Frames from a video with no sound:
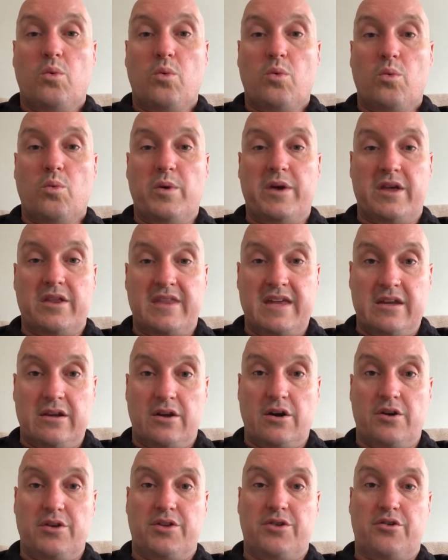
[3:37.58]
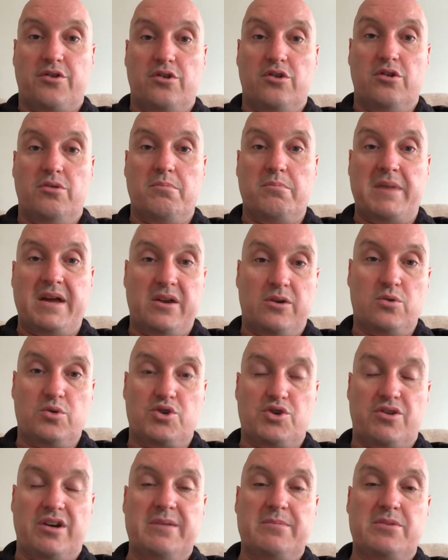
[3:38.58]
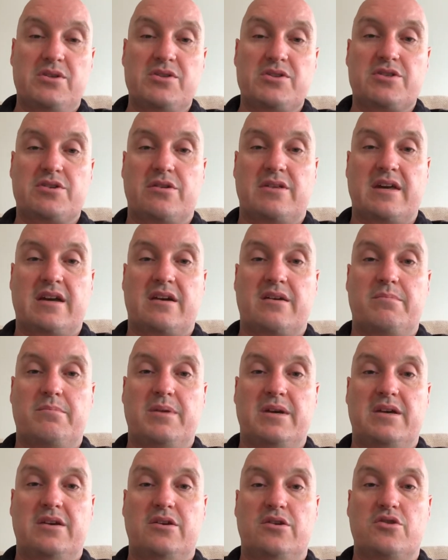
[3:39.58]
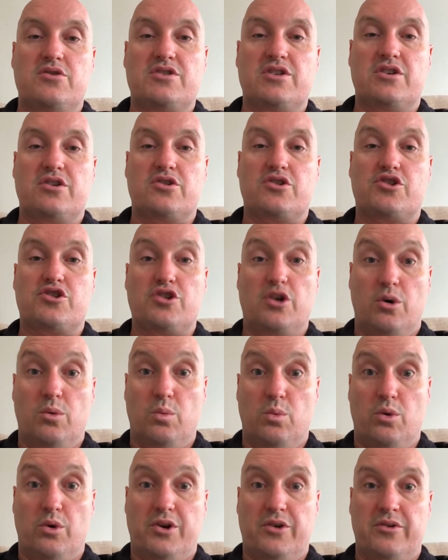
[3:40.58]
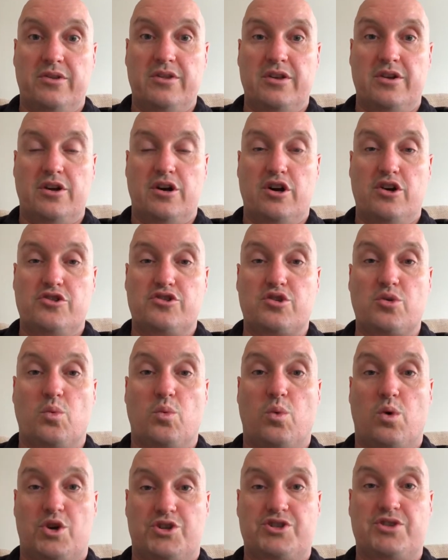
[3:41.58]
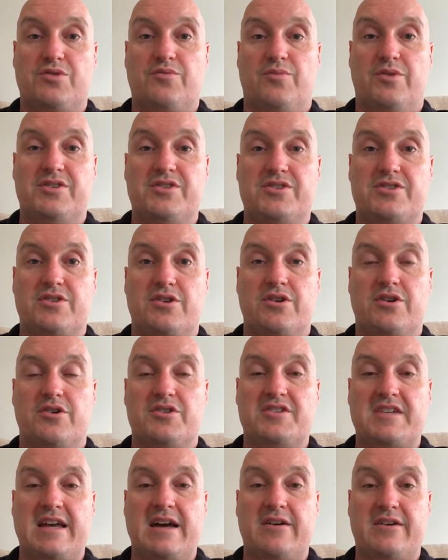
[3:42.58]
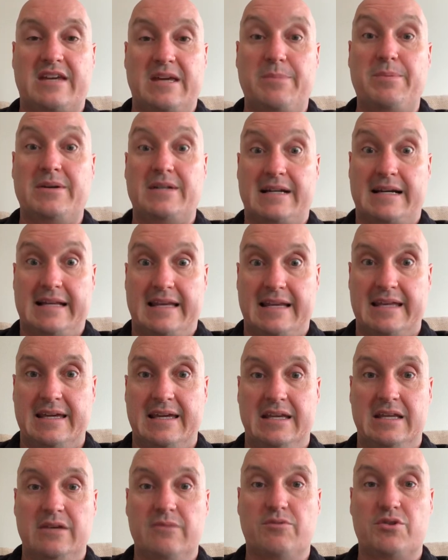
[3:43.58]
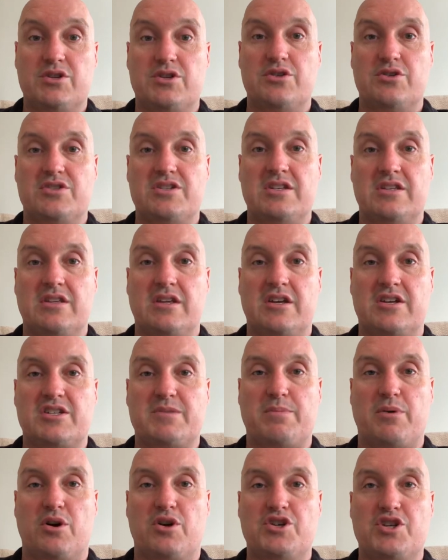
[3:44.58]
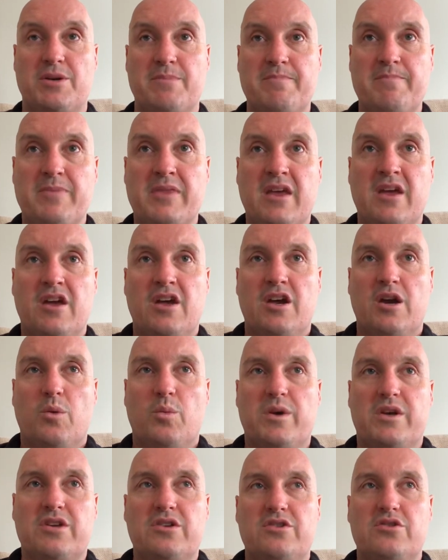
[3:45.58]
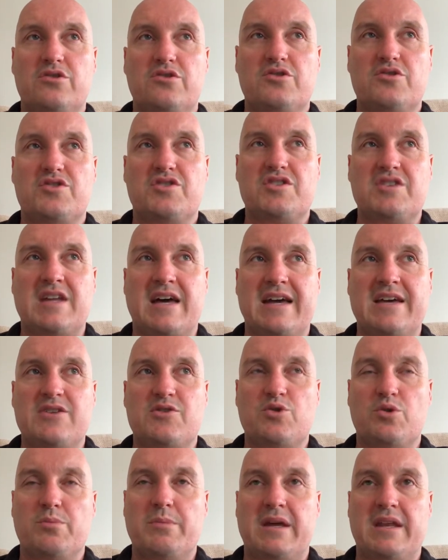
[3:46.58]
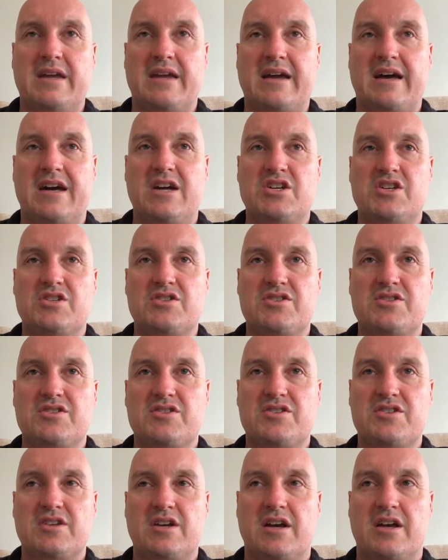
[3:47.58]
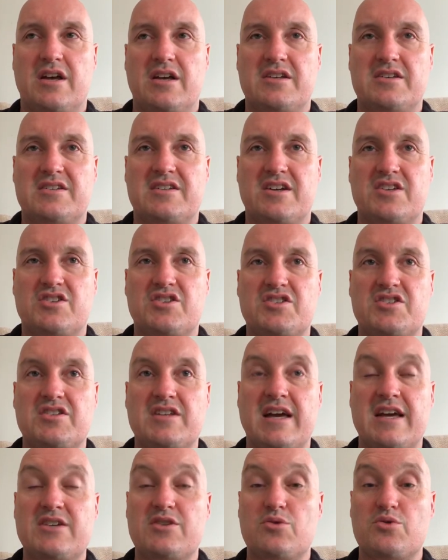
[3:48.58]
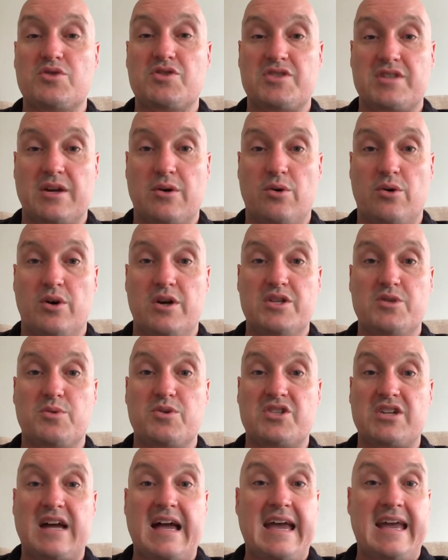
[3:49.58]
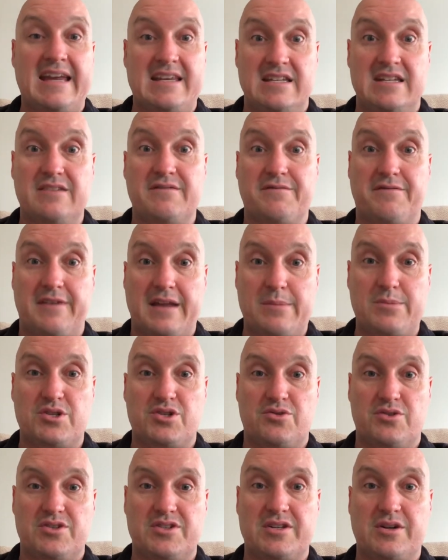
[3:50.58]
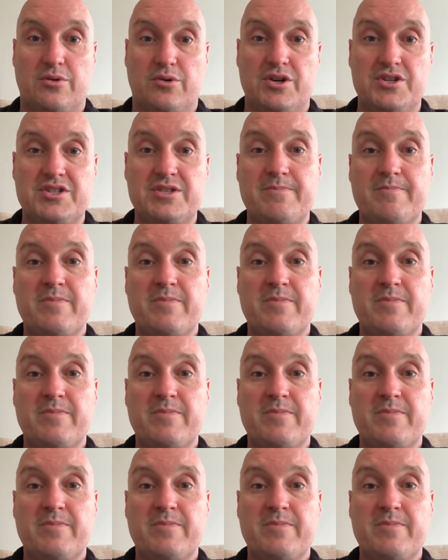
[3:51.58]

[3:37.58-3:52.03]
we can then go through medical treatments, so that can be using salt water in the nose to wash and rinse the nose out, keeping it clean, reducing exposure. We can use nasal medications such as nasal steroids, which are anti-inflammatory steroids,